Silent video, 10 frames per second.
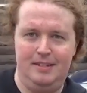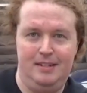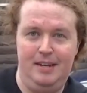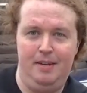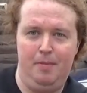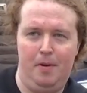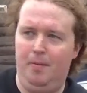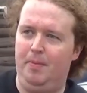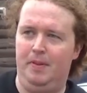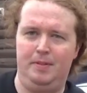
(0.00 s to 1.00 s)
need
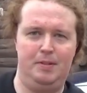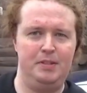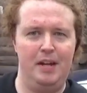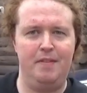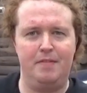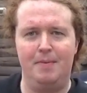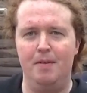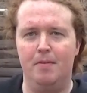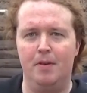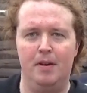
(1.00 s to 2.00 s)
warmth, especially after my
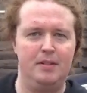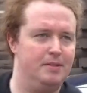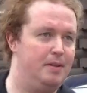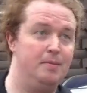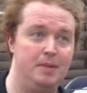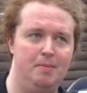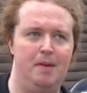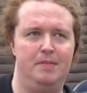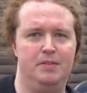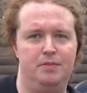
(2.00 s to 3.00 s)
work. Sometimes I'm
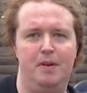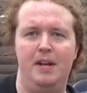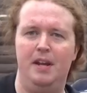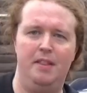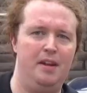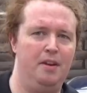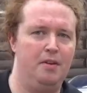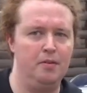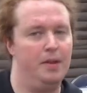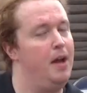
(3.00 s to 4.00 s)
often sweaty and then you
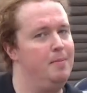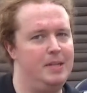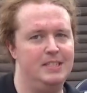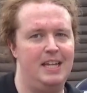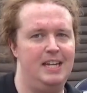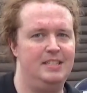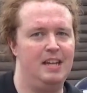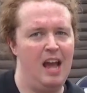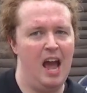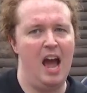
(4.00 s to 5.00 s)
cool down because that's
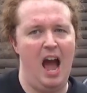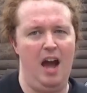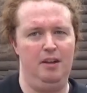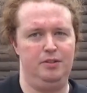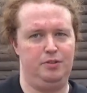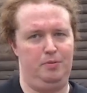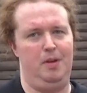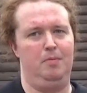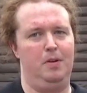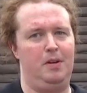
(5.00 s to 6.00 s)
how
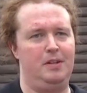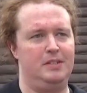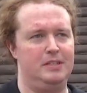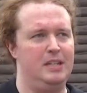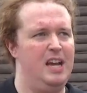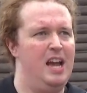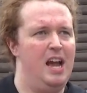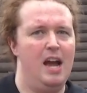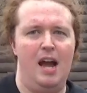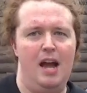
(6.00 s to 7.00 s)
sweat works.
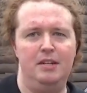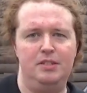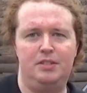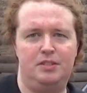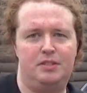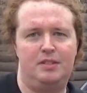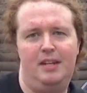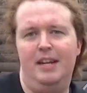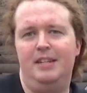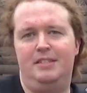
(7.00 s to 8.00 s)
And just
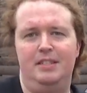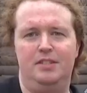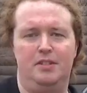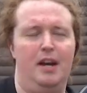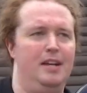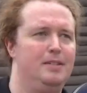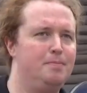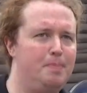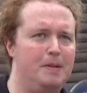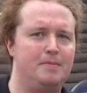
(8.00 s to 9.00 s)
heated seats are nice.
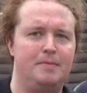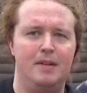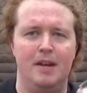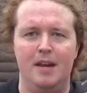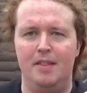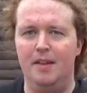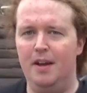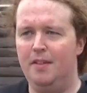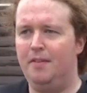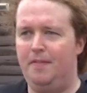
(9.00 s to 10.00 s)
But the
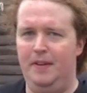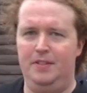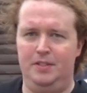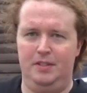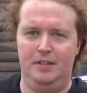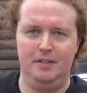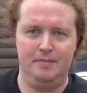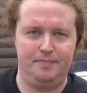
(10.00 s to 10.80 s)
other feature